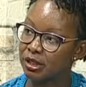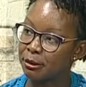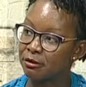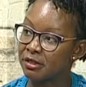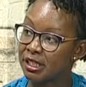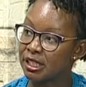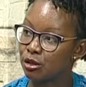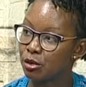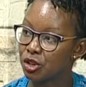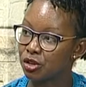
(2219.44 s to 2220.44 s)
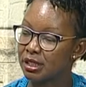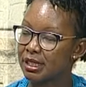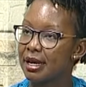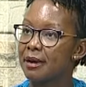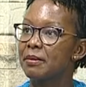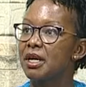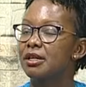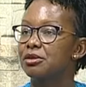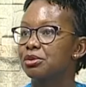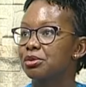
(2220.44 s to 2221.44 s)
yes. of the situations, yes. yeah? Yeah.
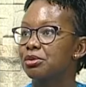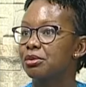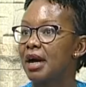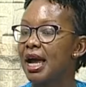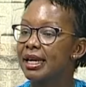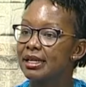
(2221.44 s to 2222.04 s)
So I guess,